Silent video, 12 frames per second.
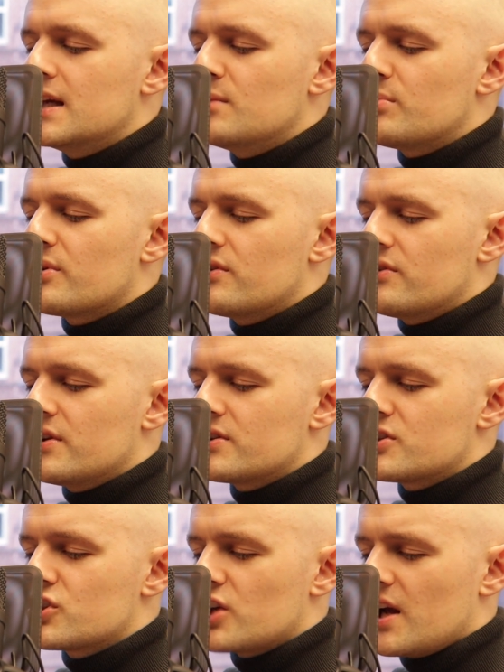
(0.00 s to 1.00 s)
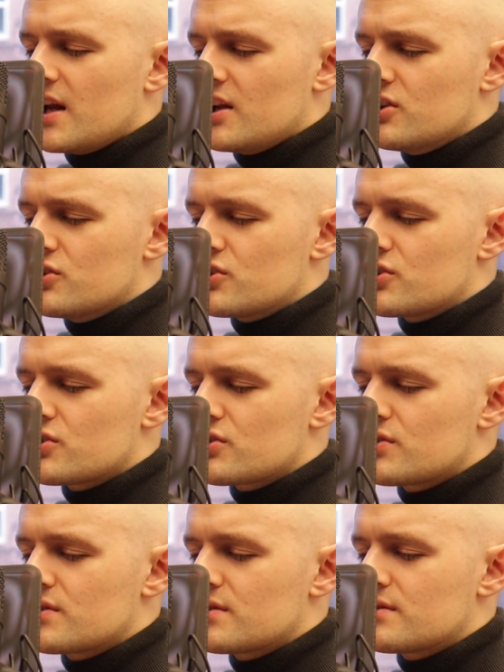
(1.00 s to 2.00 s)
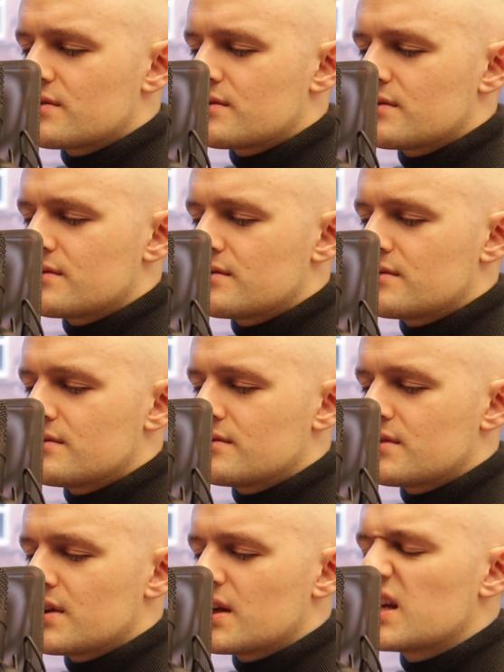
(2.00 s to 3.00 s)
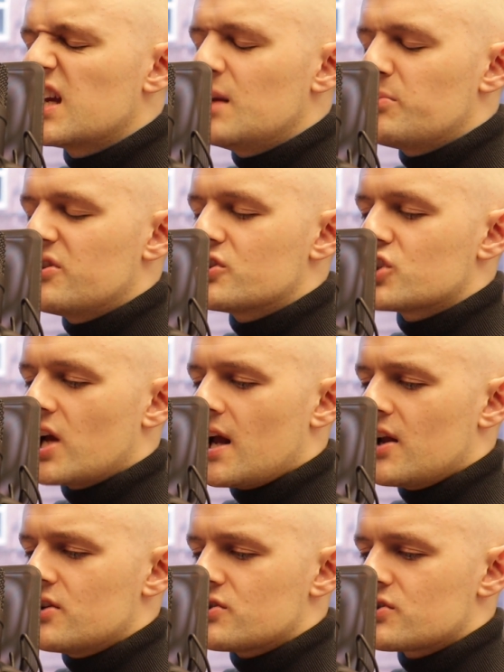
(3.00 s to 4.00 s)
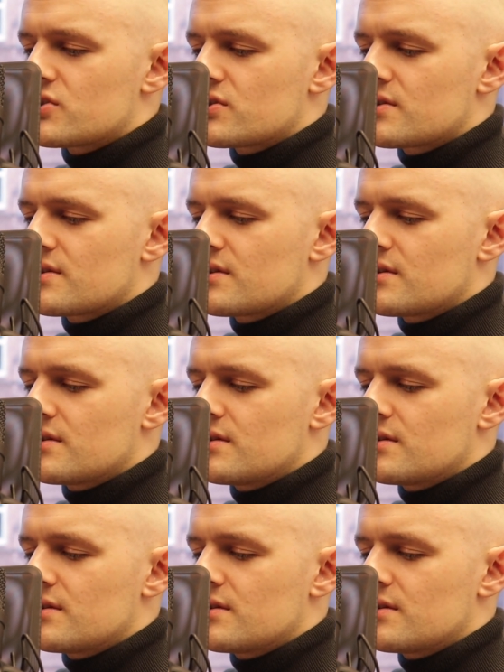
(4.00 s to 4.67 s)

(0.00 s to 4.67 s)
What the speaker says: Keep the change. Keep the change.